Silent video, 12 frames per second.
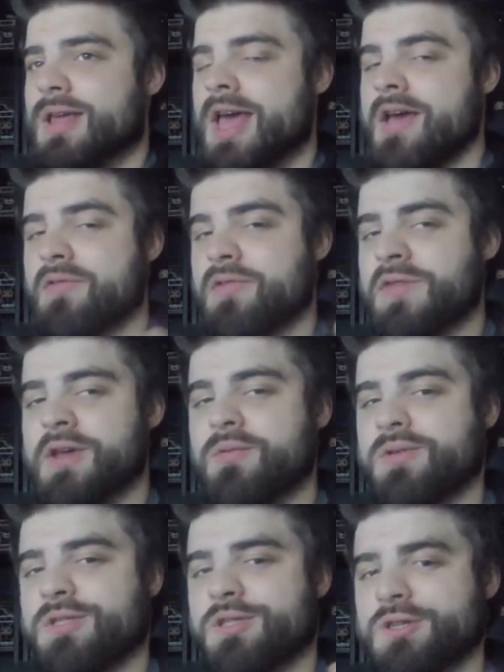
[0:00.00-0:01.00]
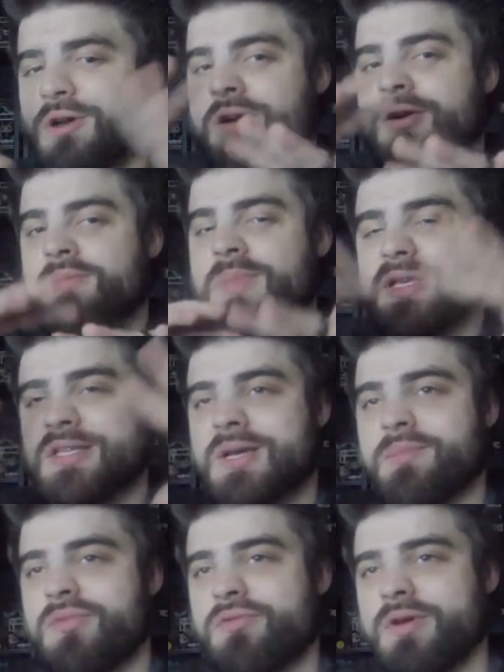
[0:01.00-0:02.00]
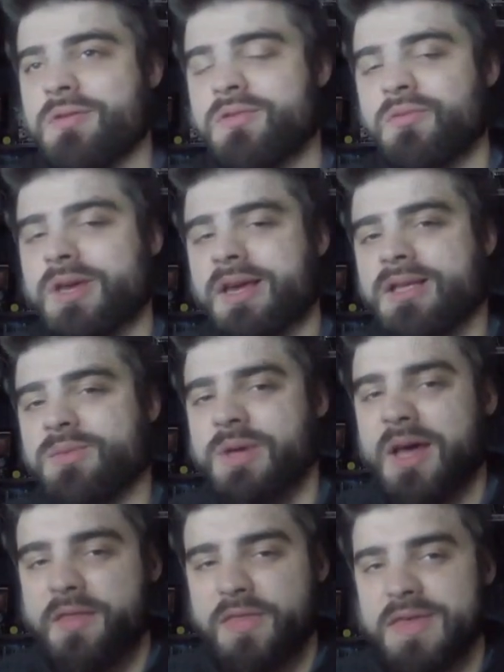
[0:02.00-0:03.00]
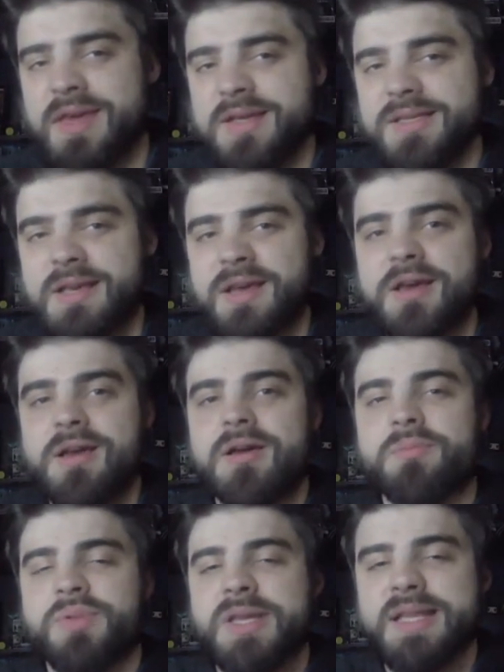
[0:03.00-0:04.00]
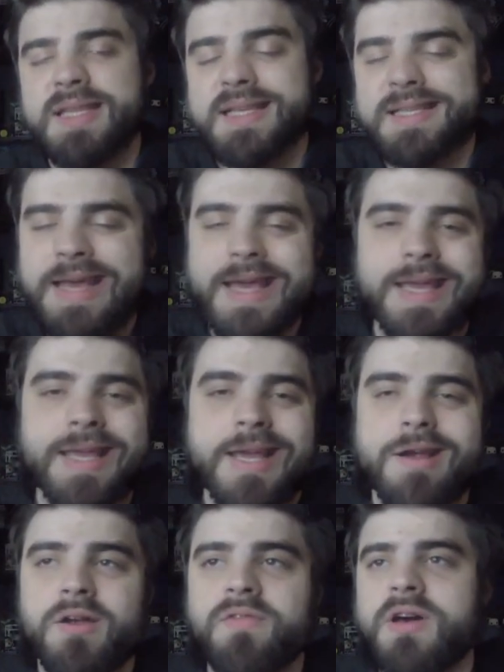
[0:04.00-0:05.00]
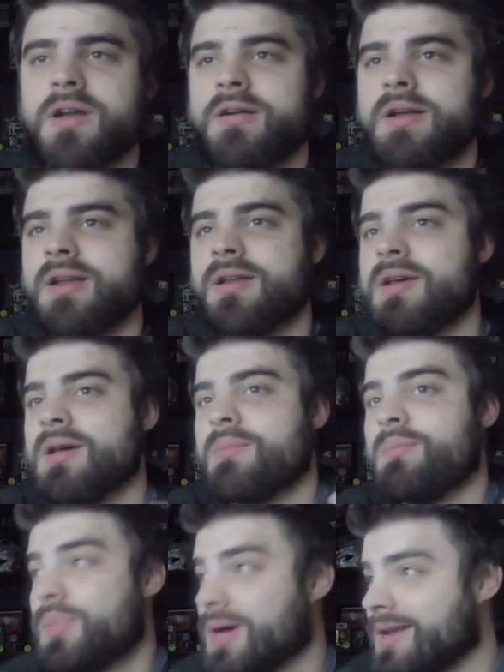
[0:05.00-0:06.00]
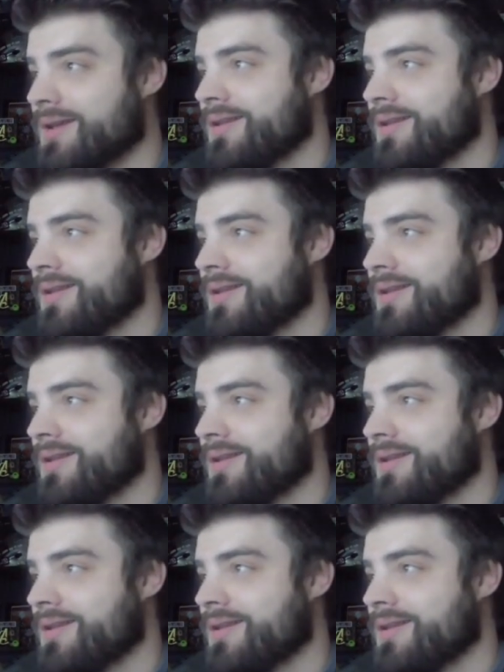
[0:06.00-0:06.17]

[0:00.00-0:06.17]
Everything was just all messed up throughout the week as we got things completely taken care of on our end. But